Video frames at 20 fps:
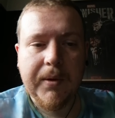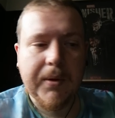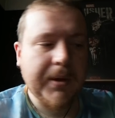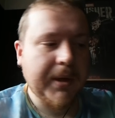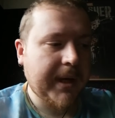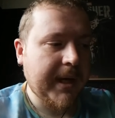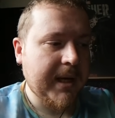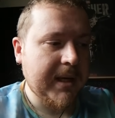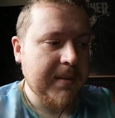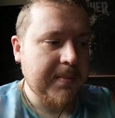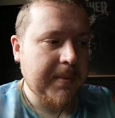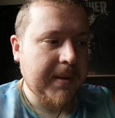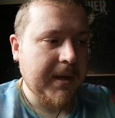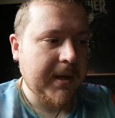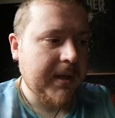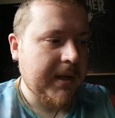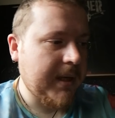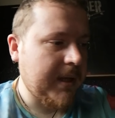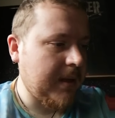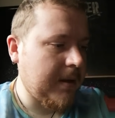Oh, cat's
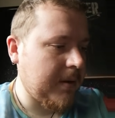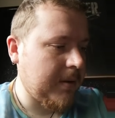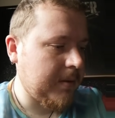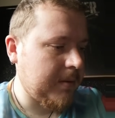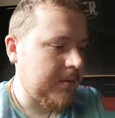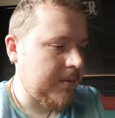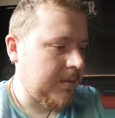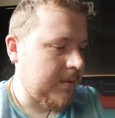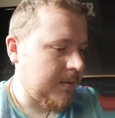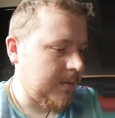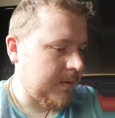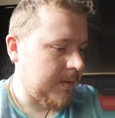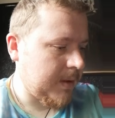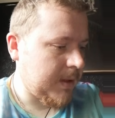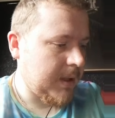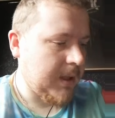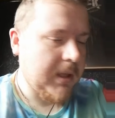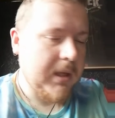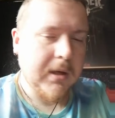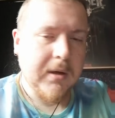back. Hello.
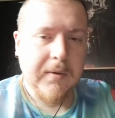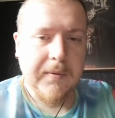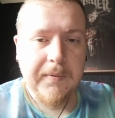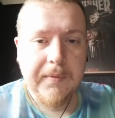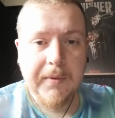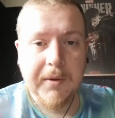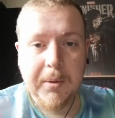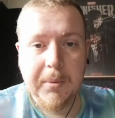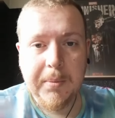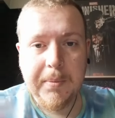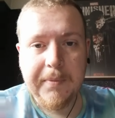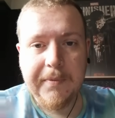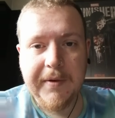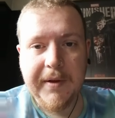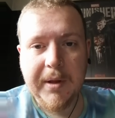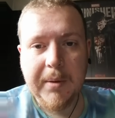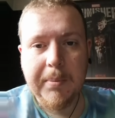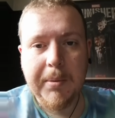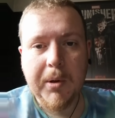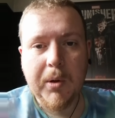Full,
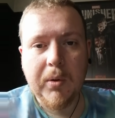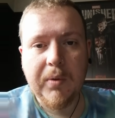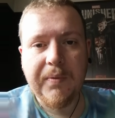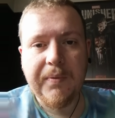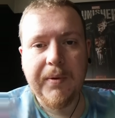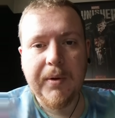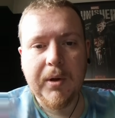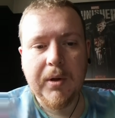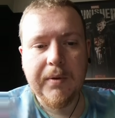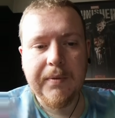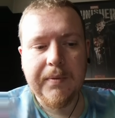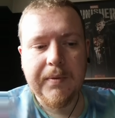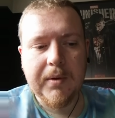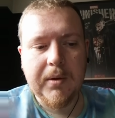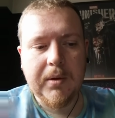fill a bowl full of